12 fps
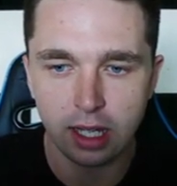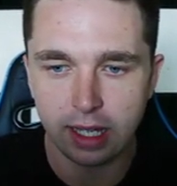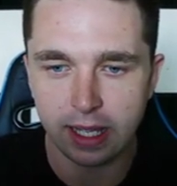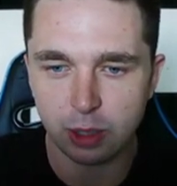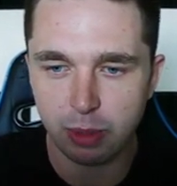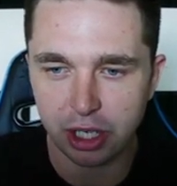
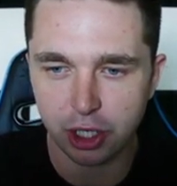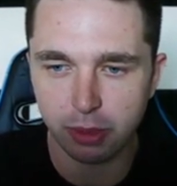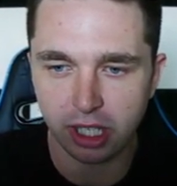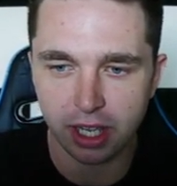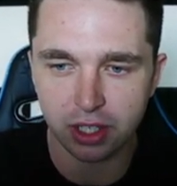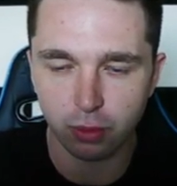especially
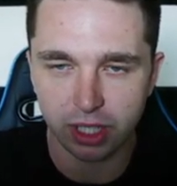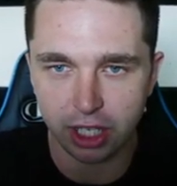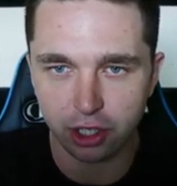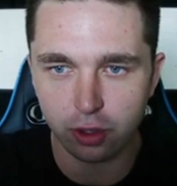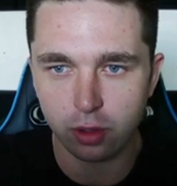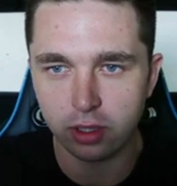because when they
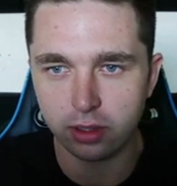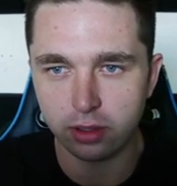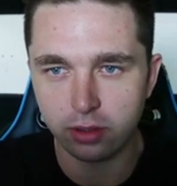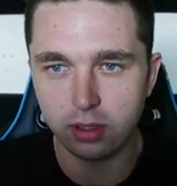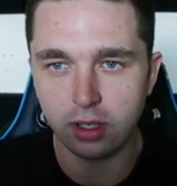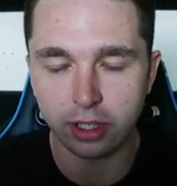do
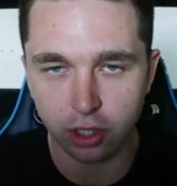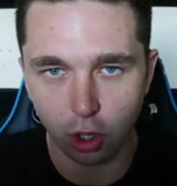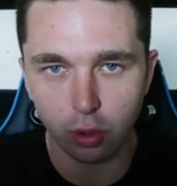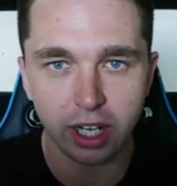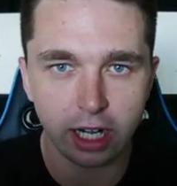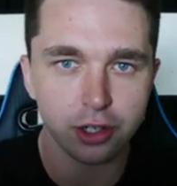a
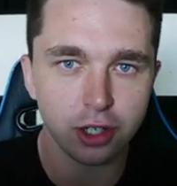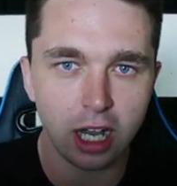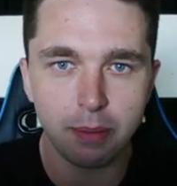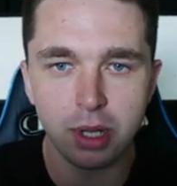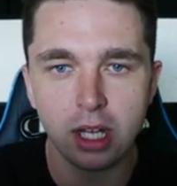token airdrop,